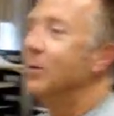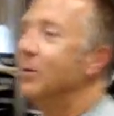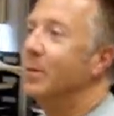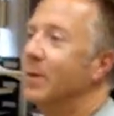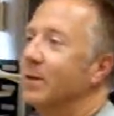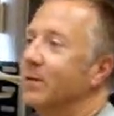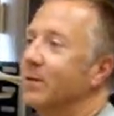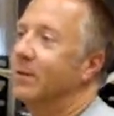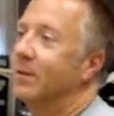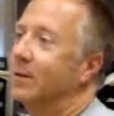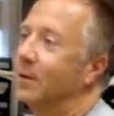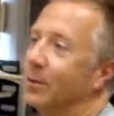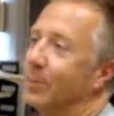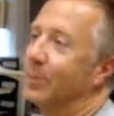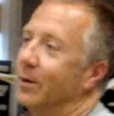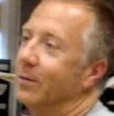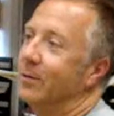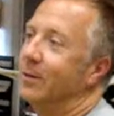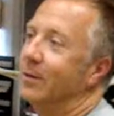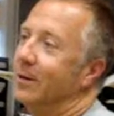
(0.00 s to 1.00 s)
You mix in a little
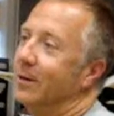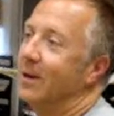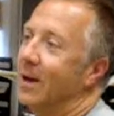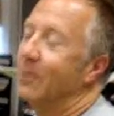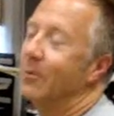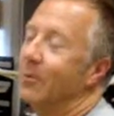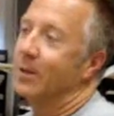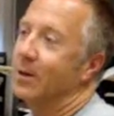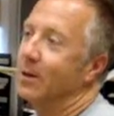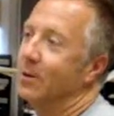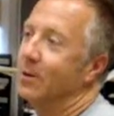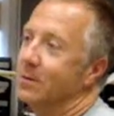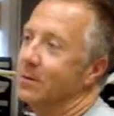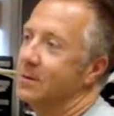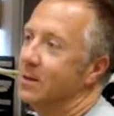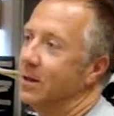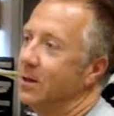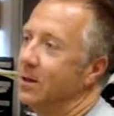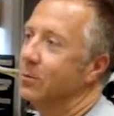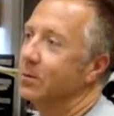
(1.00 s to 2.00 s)
bit of DNA with a known
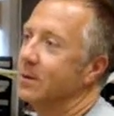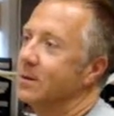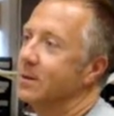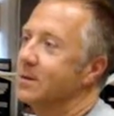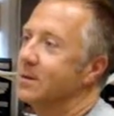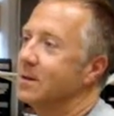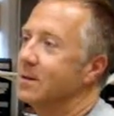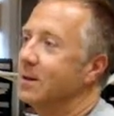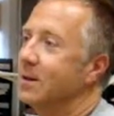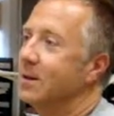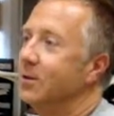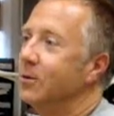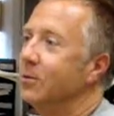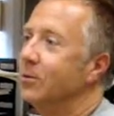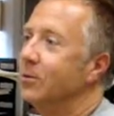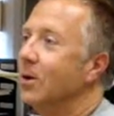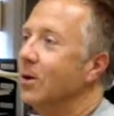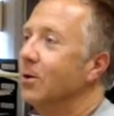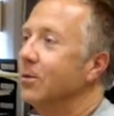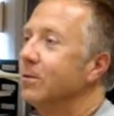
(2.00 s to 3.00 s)
sequence, and then
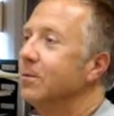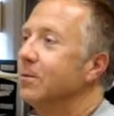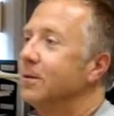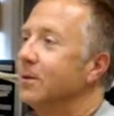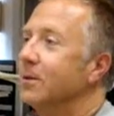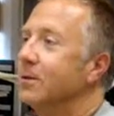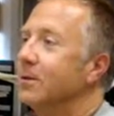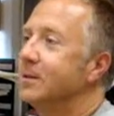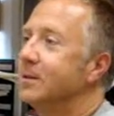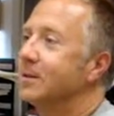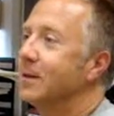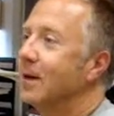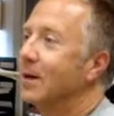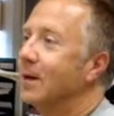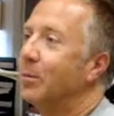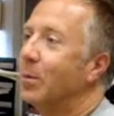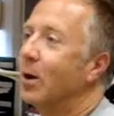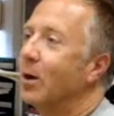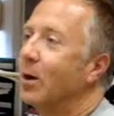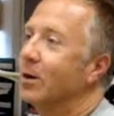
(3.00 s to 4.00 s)
you know it's
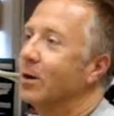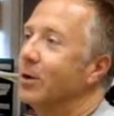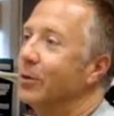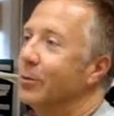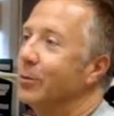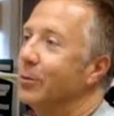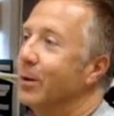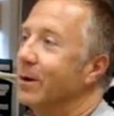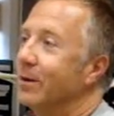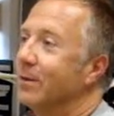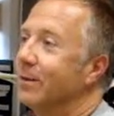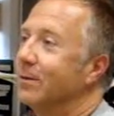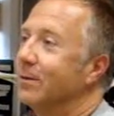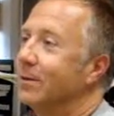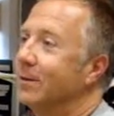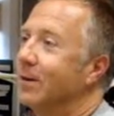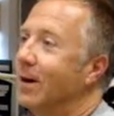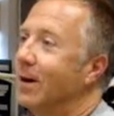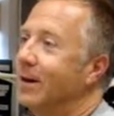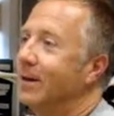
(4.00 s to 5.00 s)
like a barcode, but it's
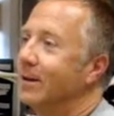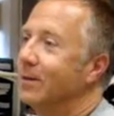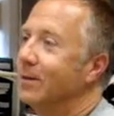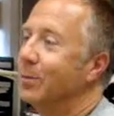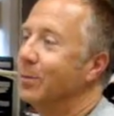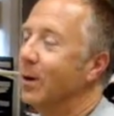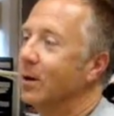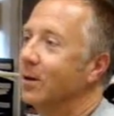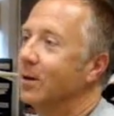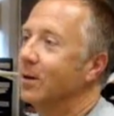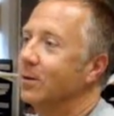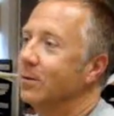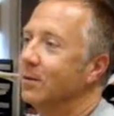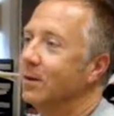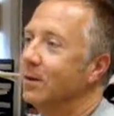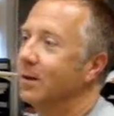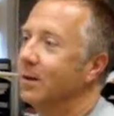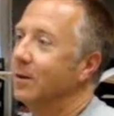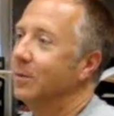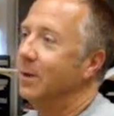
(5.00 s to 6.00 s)
the tiniest
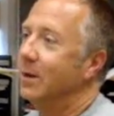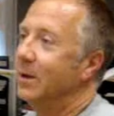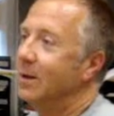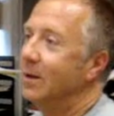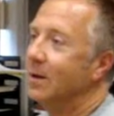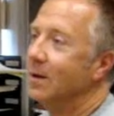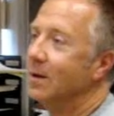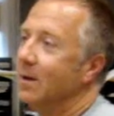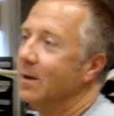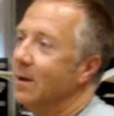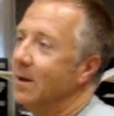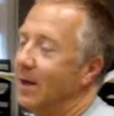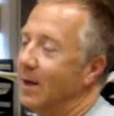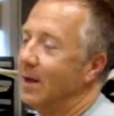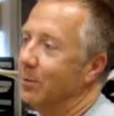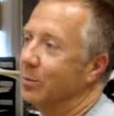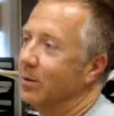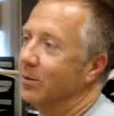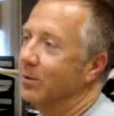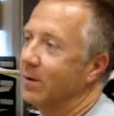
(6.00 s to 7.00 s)
barcode that can be
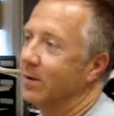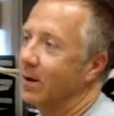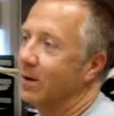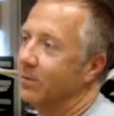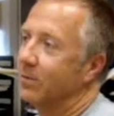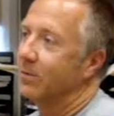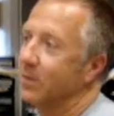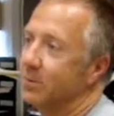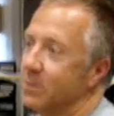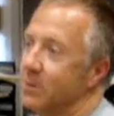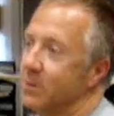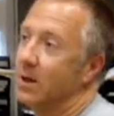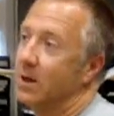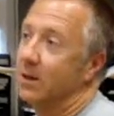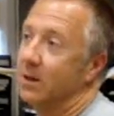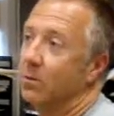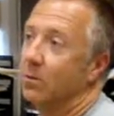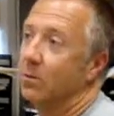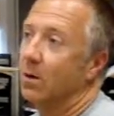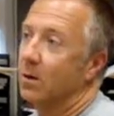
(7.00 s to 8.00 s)
amplified from
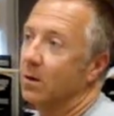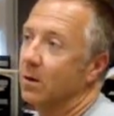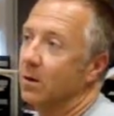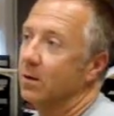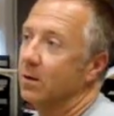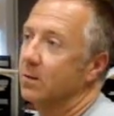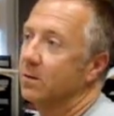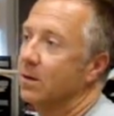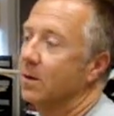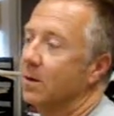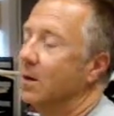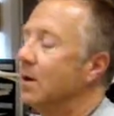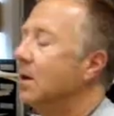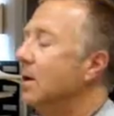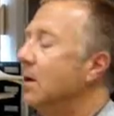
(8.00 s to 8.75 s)
tiny quantities.